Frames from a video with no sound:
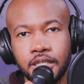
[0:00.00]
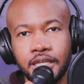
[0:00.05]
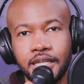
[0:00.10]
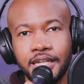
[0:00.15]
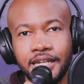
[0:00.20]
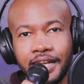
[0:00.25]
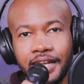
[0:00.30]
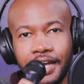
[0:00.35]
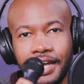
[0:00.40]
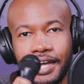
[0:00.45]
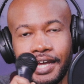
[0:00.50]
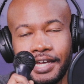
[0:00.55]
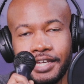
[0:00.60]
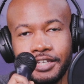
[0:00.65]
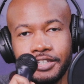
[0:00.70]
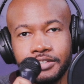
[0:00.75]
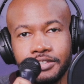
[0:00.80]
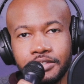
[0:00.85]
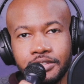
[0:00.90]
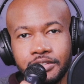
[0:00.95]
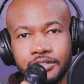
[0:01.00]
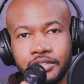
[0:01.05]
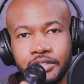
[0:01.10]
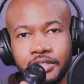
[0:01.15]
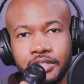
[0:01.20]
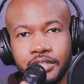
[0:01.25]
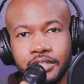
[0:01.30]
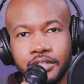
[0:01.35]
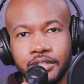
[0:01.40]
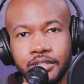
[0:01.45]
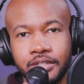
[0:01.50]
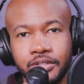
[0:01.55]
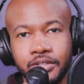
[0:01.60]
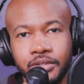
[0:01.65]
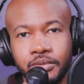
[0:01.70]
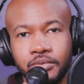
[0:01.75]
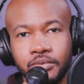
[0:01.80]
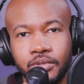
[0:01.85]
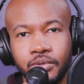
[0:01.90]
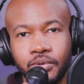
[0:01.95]
9, as you can hear,
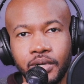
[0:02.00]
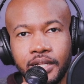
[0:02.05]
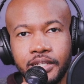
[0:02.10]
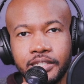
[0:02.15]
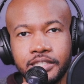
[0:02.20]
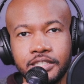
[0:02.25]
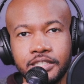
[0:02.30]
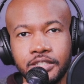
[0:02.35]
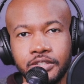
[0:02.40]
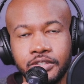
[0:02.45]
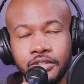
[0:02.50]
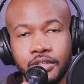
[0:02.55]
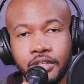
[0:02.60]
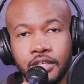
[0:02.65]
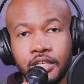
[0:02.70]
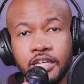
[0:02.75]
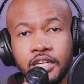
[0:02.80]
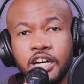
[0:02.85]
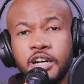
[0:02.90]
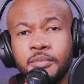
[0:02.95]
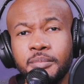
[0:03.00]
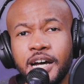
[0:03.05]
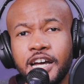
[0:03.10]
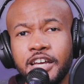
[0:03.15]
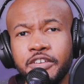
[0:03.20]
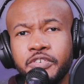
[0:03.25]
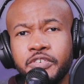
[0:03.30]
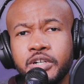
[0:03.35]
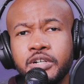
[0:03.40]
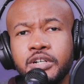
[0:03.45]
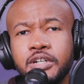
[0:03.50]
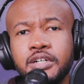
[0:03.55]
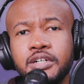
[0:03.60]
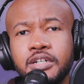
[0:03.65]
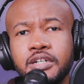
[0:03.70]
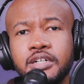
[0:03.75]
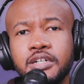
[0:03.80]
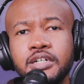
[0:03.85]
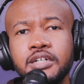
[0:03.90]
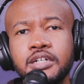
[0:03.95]
the quality of my
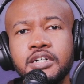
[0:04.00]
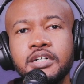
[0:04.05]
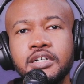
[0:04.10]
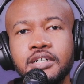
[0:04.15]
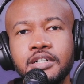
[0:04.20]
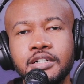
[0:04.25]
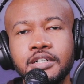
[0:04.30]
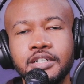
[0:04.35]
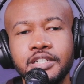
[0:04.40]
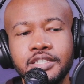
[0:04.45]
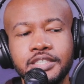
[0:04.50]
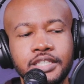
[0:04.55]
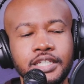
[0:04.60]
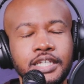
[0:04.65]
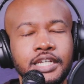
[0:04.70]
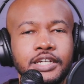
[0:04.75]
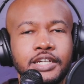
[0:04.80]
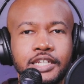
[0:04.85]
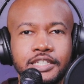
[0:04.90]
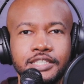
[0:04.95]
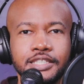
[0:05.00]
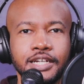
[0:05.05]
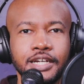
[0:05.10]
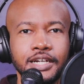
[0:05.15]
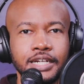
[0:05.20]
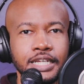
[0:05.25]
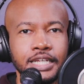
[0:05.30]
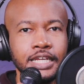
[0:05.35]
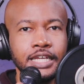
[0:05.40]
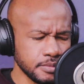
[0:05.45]
voice. Okay, sorry.